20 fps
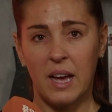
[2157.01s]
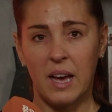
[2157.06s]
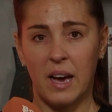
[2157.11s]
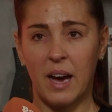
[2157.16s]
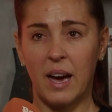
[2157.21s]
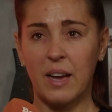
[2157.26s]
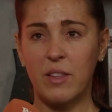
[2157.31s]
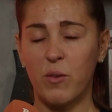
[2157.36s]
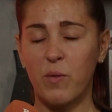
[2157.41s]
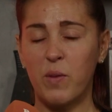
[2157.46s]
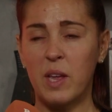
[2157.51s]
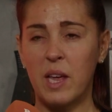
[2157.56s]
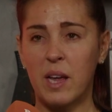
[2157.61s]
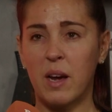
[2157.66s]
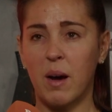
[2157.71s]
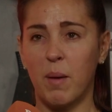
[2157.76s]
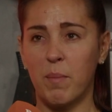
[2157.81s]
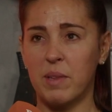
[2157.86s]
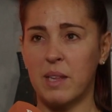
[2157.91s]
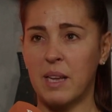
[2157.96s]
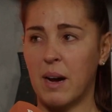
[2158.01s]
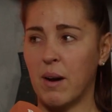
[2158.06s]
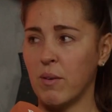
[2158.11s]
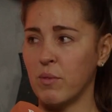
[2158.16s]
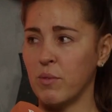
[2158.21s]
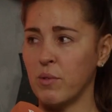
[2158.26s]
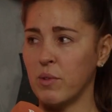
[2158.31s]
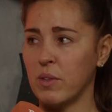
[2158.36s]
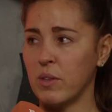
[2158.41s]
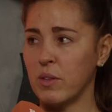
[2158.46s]
I actually think it comes
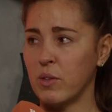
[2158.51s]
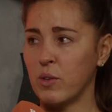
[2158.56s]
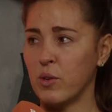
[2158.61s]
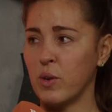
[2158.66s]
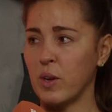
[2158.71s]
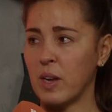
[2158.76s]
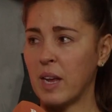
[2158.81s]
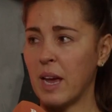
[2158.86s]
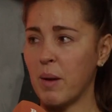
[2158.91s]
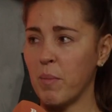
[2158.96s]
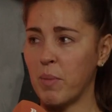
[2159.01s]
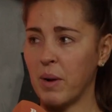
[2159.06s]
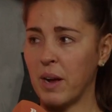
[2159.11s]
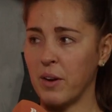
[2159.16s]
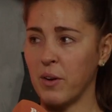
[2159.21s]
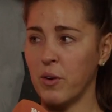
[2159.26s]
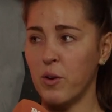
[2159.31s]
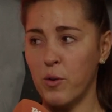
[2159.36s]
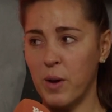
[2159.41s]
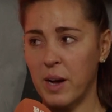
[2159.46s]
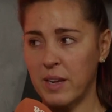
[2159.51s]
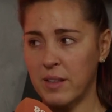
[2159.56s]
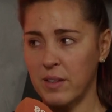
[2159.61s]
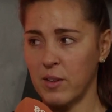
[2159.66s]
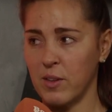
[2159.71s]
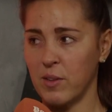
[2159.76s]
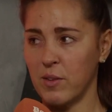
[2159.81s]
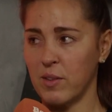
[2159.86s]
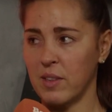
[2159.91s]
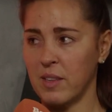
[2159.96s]
down to the game plan and who
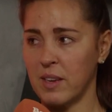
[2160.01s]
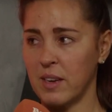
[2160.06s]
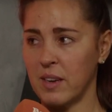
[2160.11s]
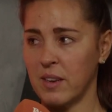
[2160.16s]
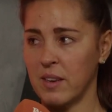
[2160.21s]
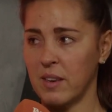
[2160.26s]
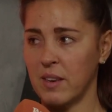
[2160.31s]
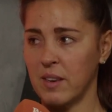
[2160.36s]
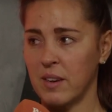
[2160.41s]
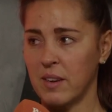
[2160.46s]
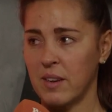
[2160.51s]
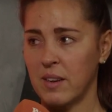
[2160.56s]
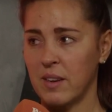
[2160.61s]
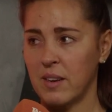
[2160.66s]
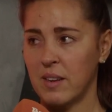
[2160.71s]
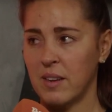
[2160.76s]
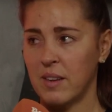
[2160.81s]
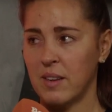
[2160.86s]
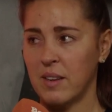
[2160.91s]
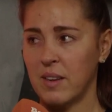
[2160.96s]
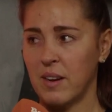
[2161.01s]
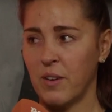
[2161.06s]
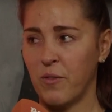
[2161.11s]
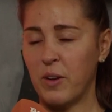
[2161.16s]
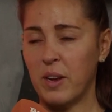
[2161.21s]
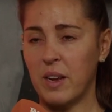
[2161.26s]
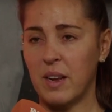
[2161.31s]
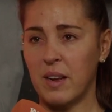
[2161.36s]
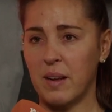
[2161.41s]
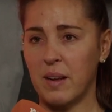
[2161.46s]
executes it. And I think...